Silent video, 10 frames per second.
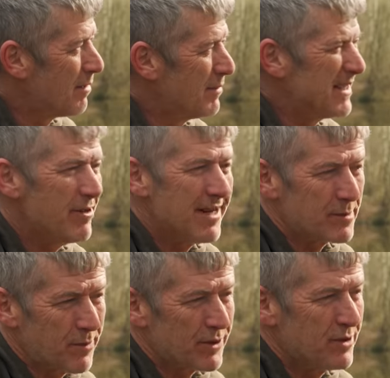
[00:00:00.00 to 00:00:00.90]
We know
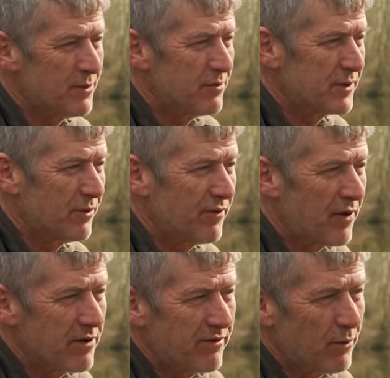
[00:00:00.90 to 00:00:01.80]
there's possible sort of
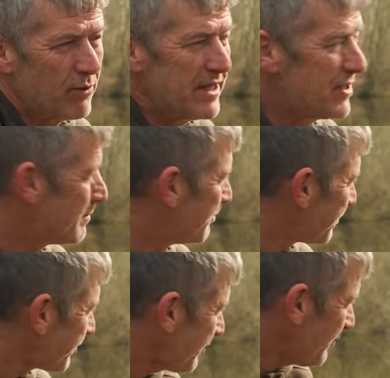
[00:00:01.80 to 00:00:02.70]
540s,
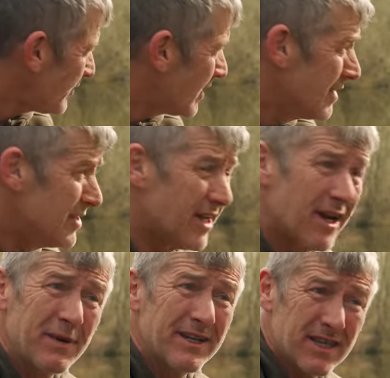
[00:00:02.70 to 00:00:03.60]
and
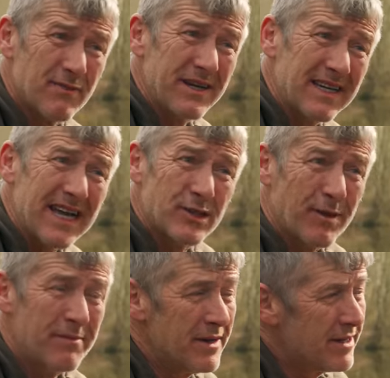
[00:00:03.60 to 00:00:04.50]
we're gonna see if we can catch
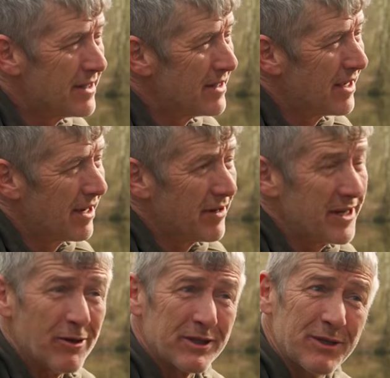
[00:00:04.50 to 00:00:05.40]
one. I've
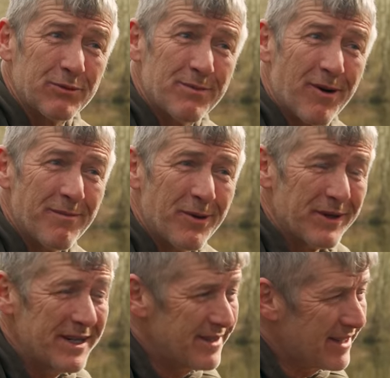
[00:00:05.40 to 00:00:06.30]
only got till tomorrow
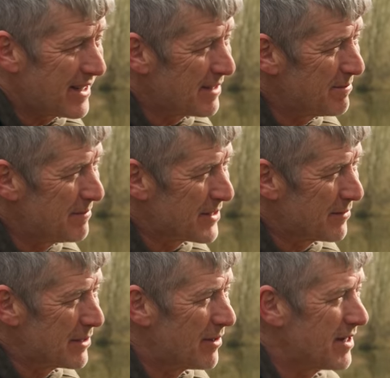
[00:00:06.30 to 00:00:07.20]
morning, so
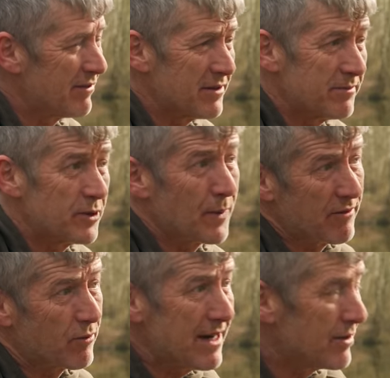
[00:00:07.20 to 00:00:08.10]
we've got another
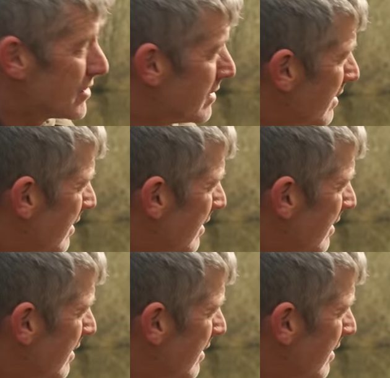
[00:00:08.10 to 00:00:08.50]
24 hours,